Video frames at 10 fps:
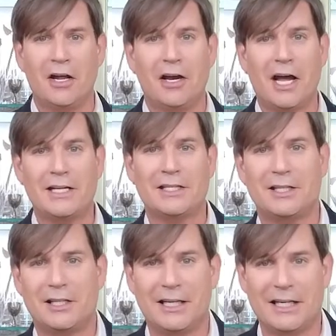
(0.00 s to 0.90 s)
nice
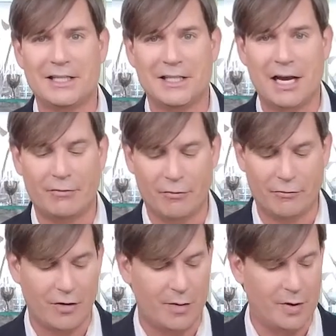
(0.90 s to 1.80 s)
and clean and safe
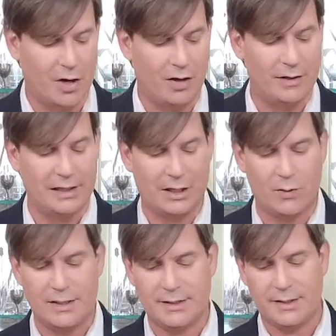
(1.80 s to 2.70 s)
from all the
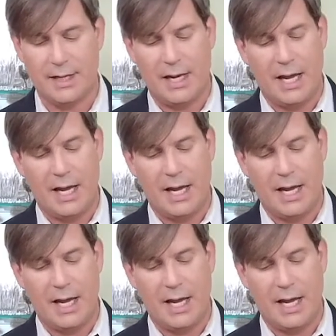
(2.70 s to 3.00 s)
liquids.